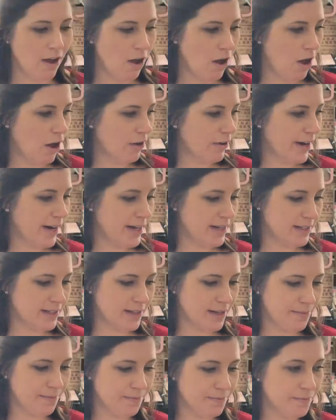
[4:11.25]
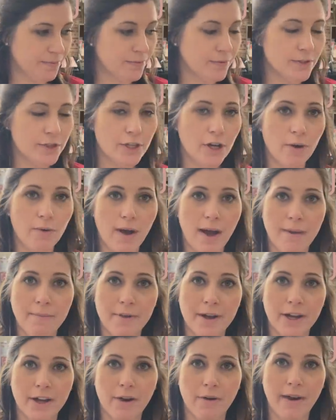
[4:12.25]
All right, so I'm
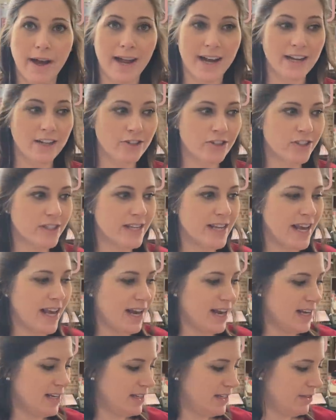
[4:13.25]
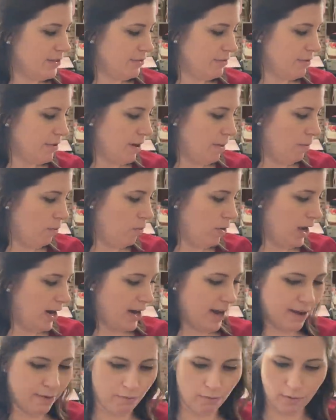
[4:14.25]
gonna go ahead and just get into what
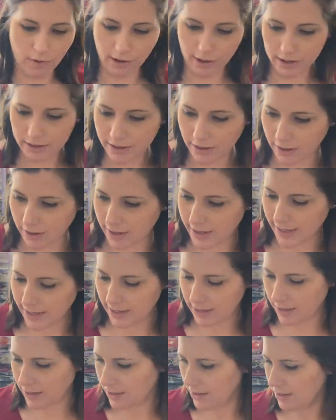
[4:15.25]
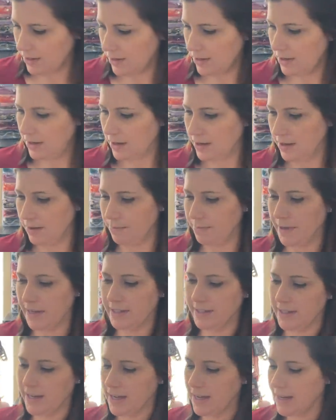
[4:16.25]
I worked on
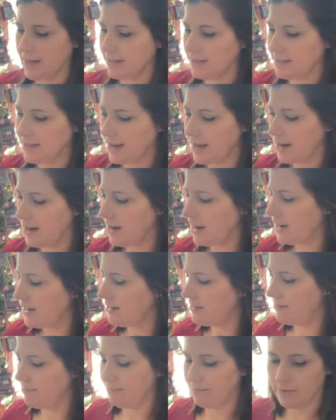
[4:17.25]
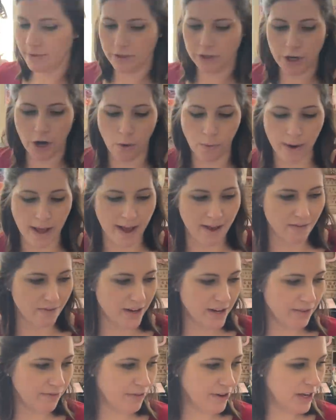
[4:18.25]
because like I said, I don't have
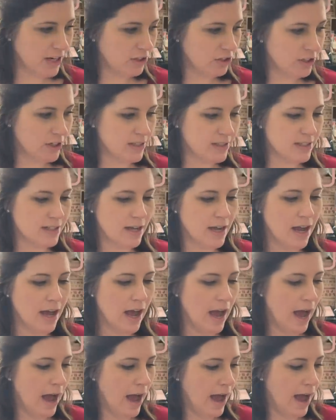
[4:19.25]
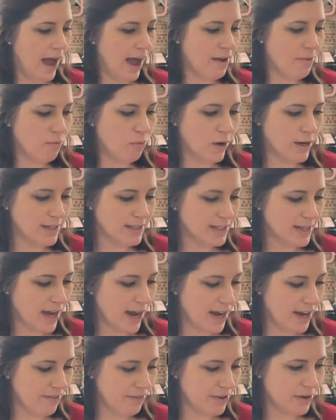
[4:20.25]
any finishes. I was
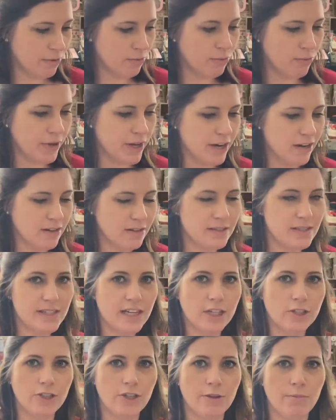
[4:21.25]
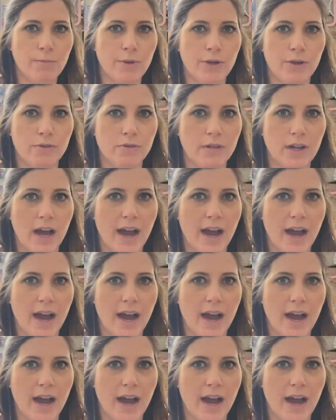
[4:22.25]
kind of in a weird stitching mood.